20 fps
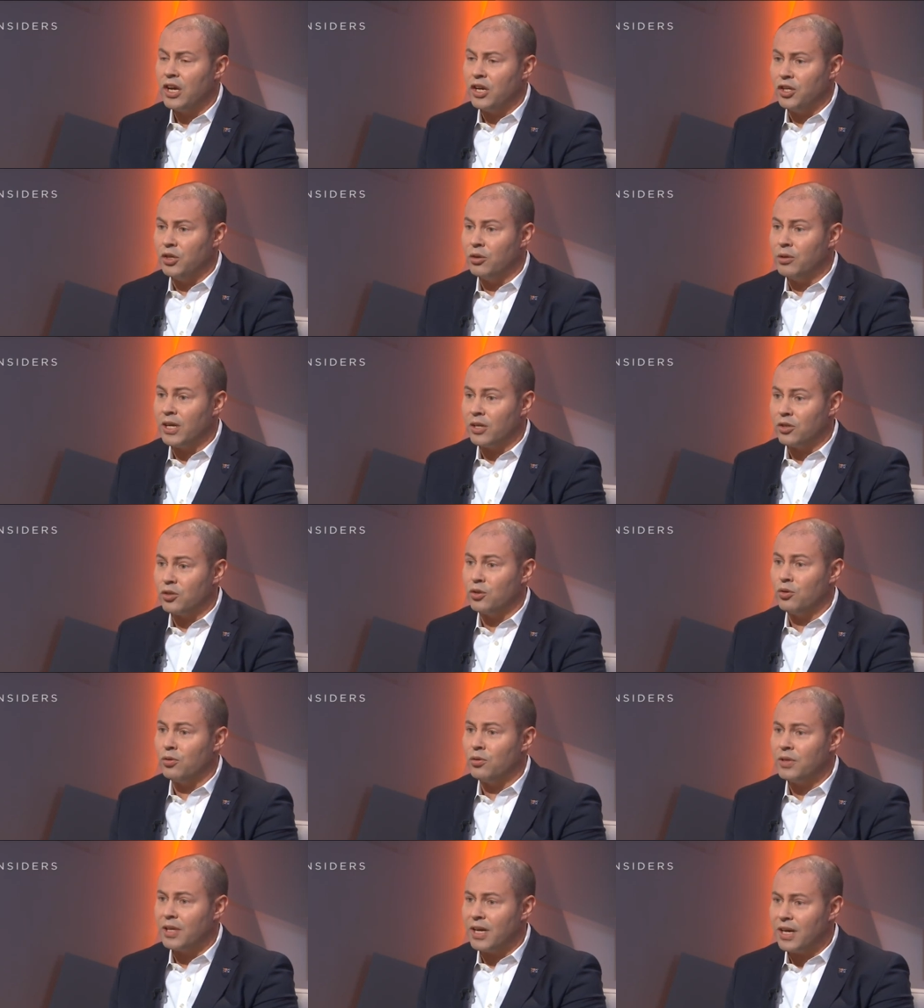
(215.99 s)
you'll get
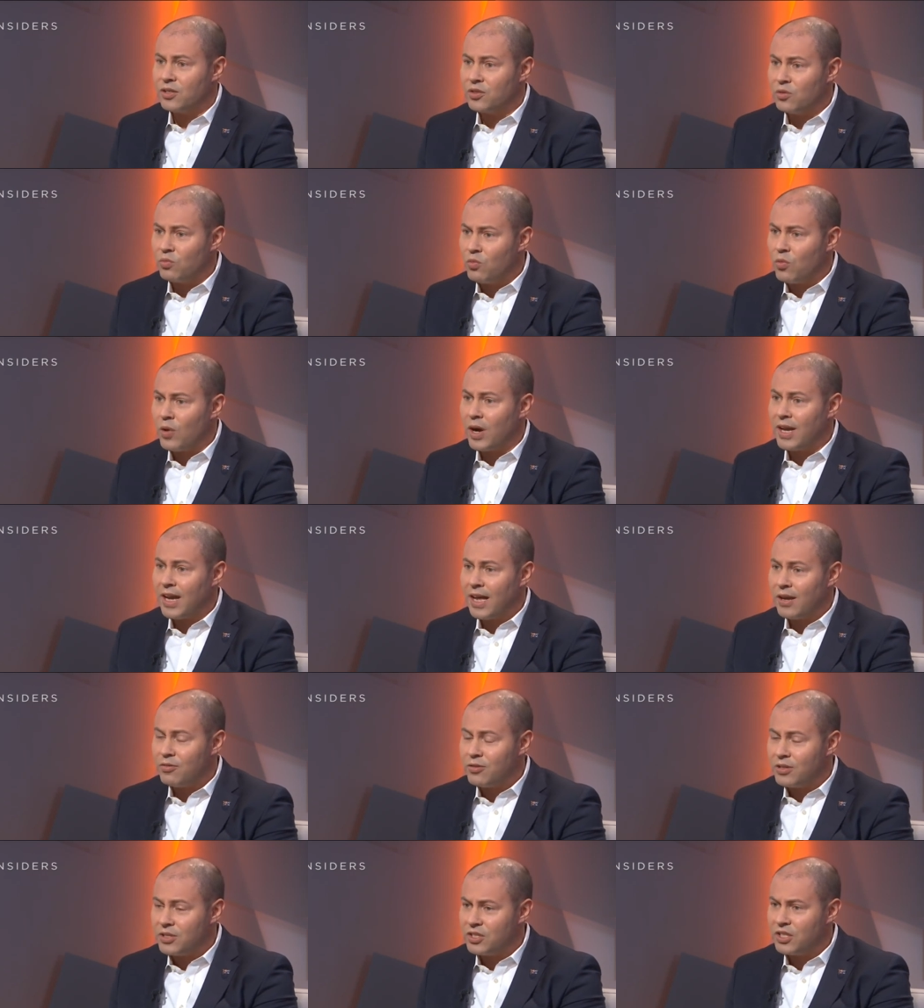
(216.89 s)

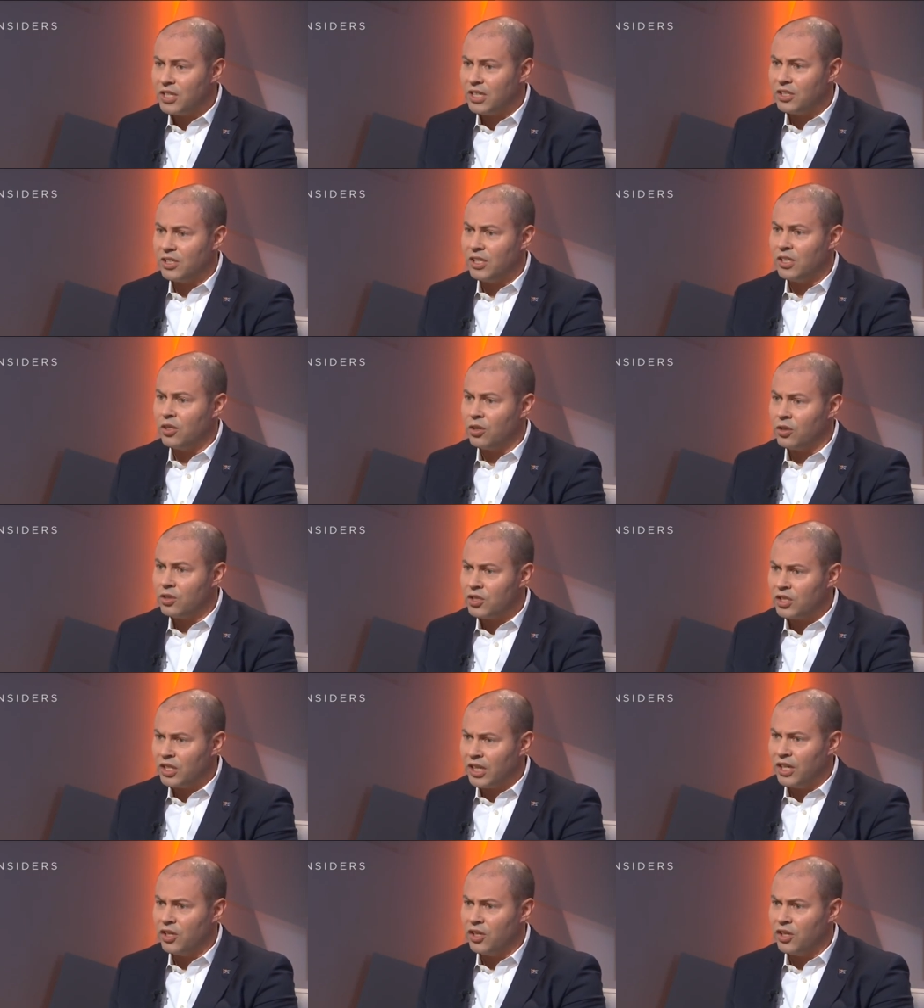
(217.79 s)
$2,160